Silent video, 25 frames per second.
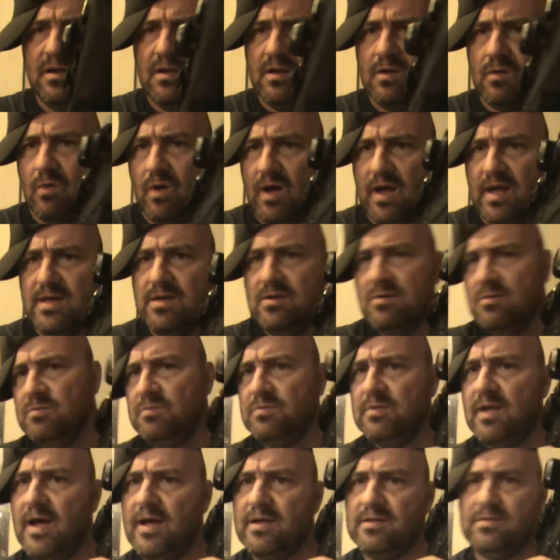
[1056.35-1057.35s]
Why are you
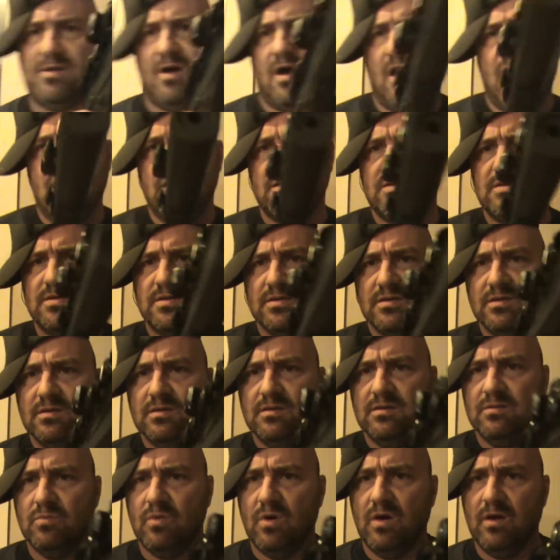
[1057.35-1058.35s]
like dodging?
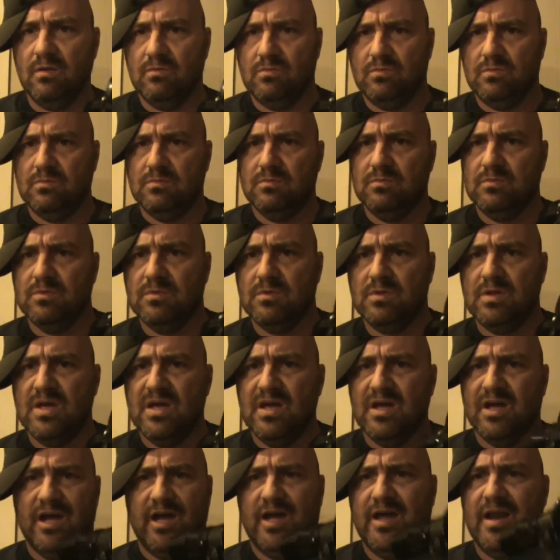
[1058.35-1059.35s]
What?
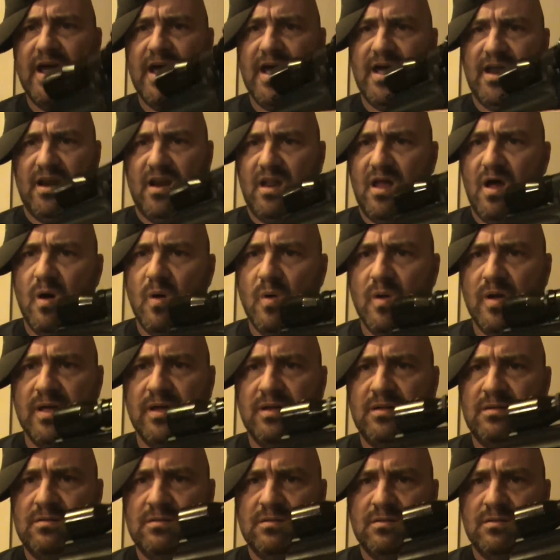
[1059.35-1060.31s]
It ain't loaded.